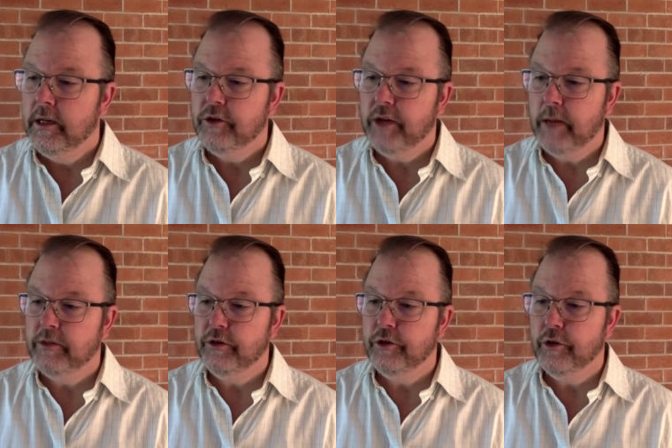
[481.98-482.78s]
James
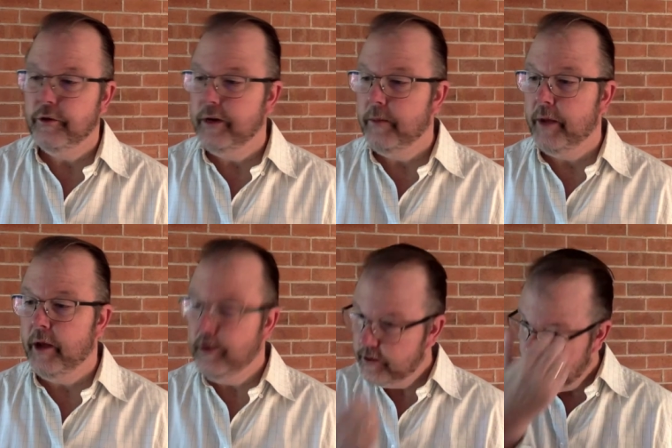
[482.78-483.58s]
and John are in a
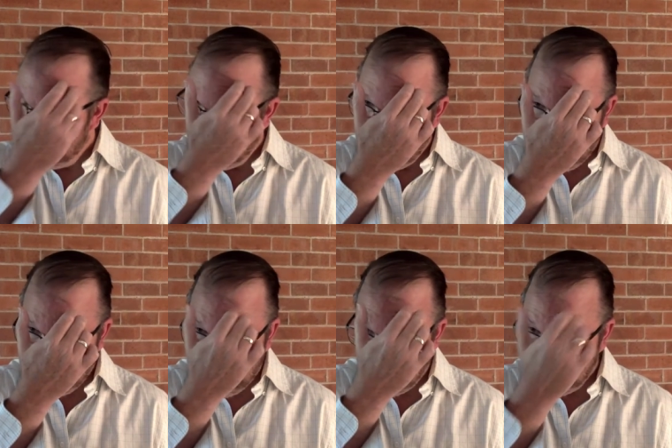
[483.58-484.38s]
boat.
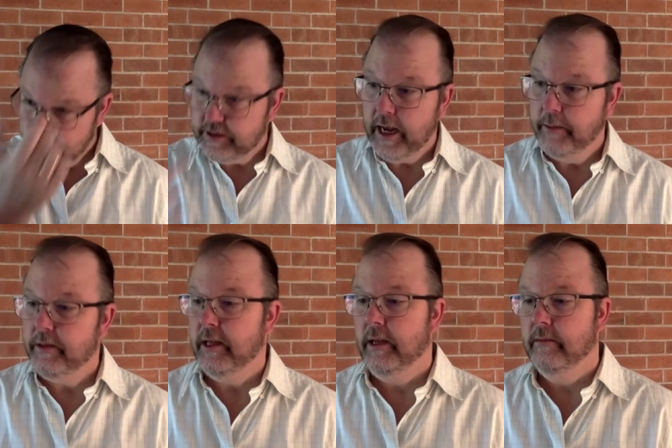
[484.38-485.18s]
Uh, same
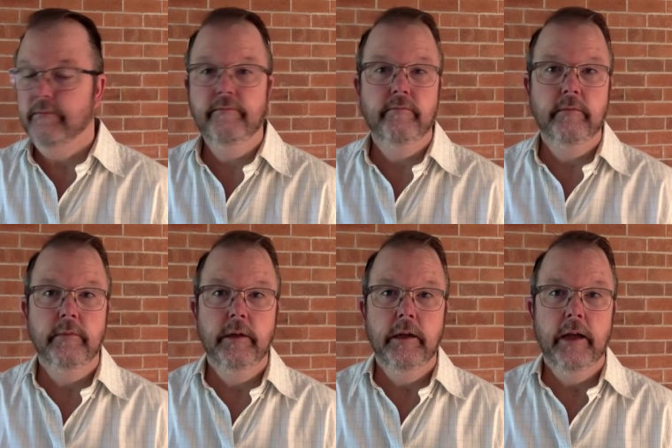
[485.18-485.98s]
thing.
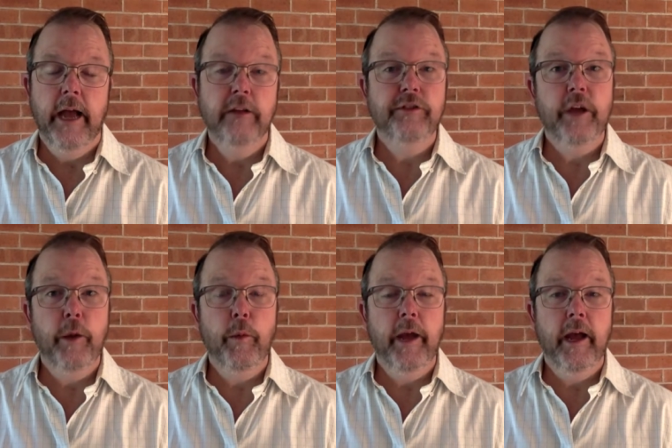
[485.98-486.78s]
And so,
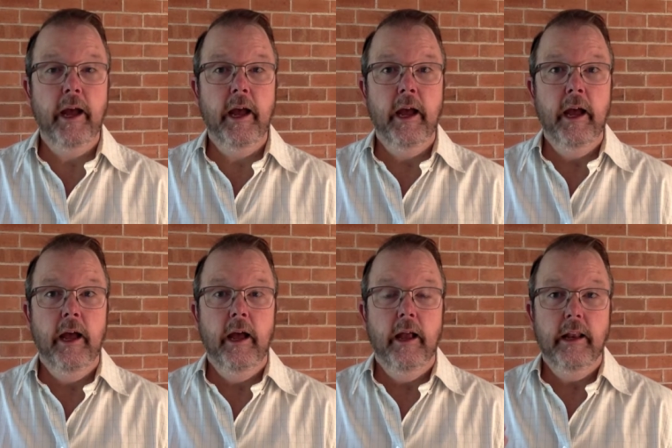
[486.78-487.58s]
where
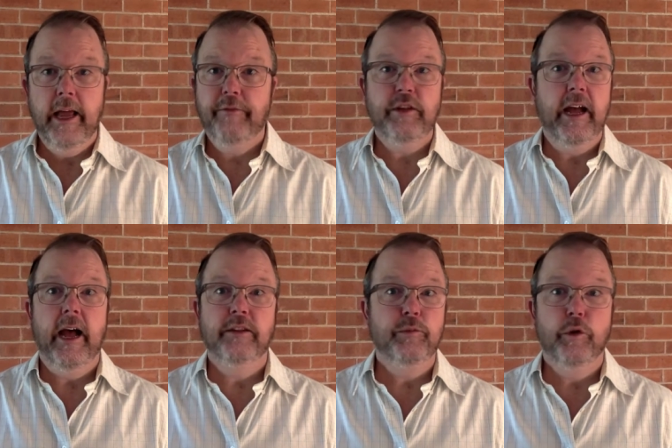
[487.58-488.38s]
left to
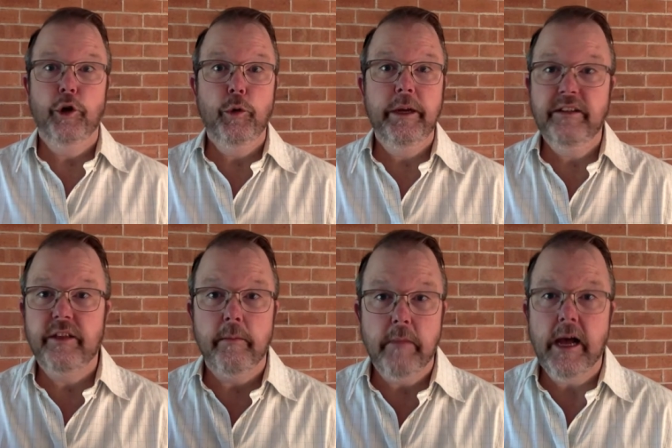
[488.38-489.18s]
ask, well, who is the
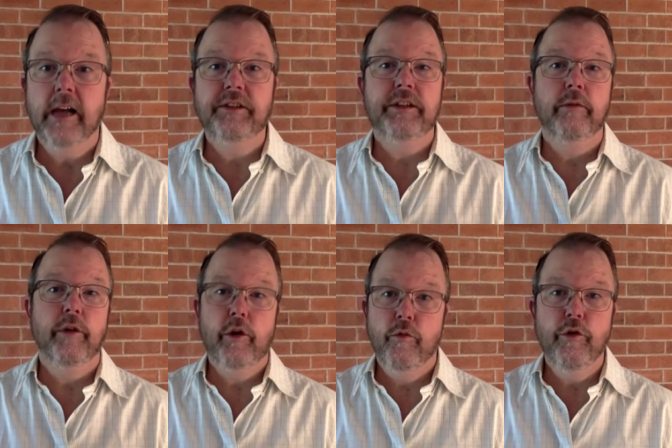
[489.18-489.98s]
master
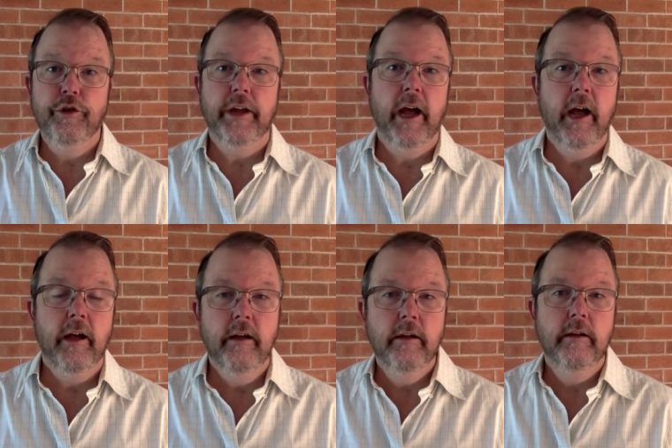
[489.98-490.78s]
recruiter
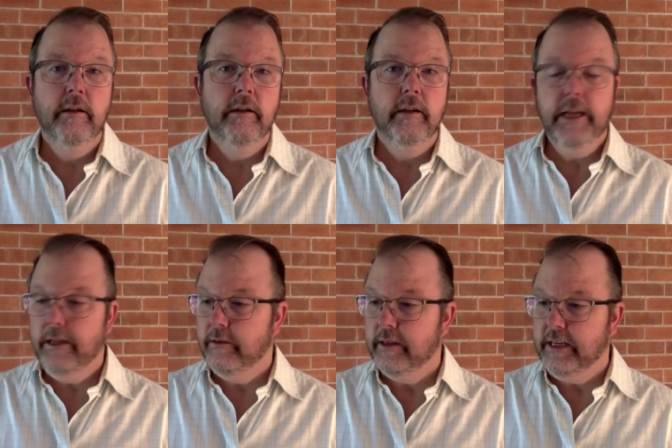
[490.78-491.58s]

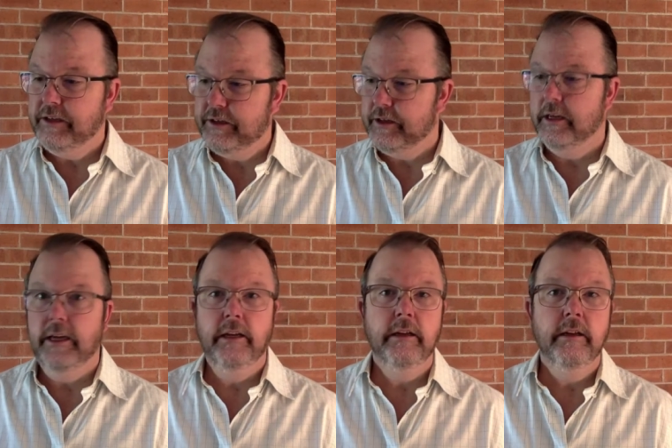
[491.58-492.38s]
in this
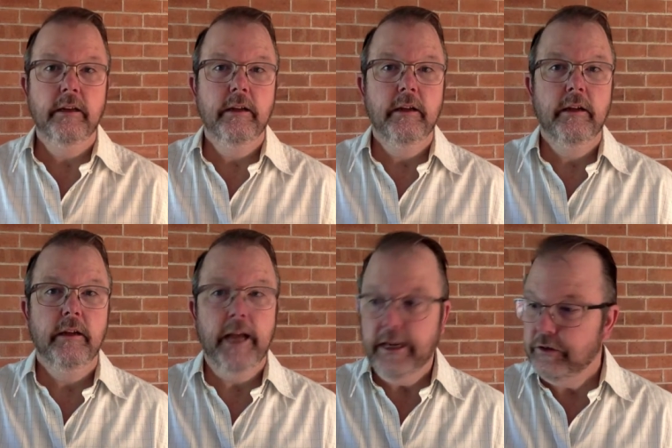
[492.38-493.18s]
scene?
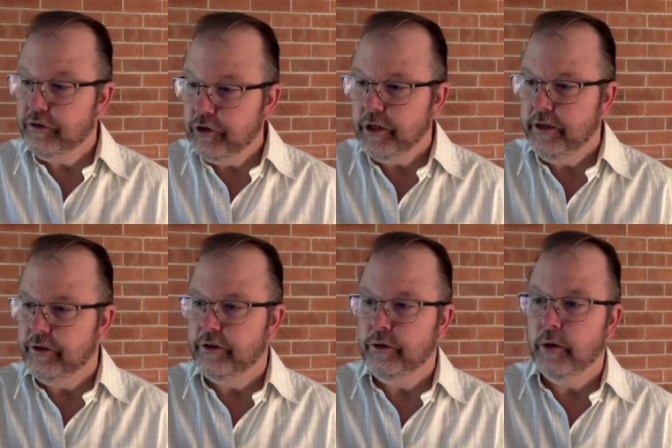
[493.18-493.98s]
And it's
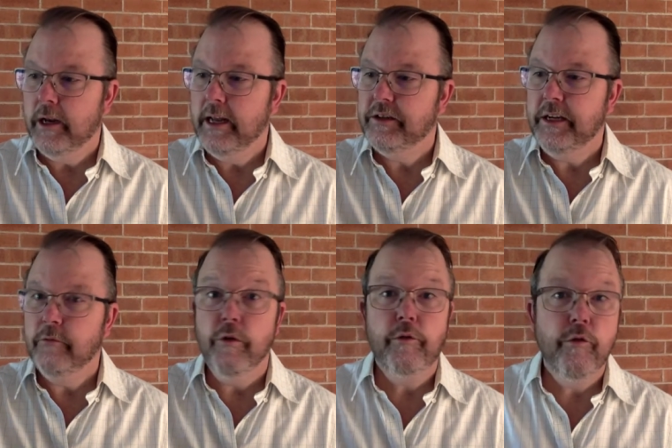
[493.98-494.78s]
Jesus. You want a lesson in
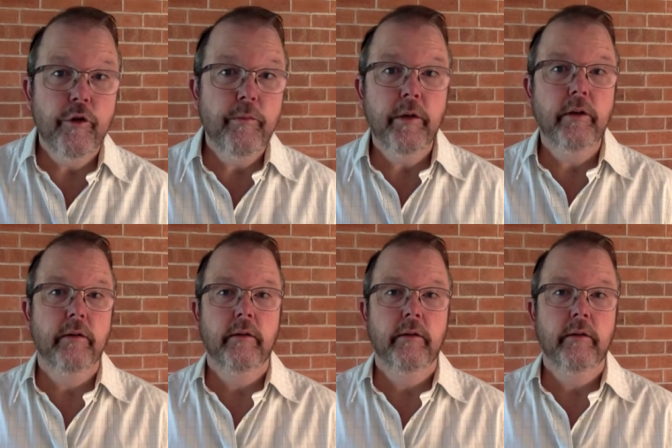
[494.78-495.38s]
recruitment?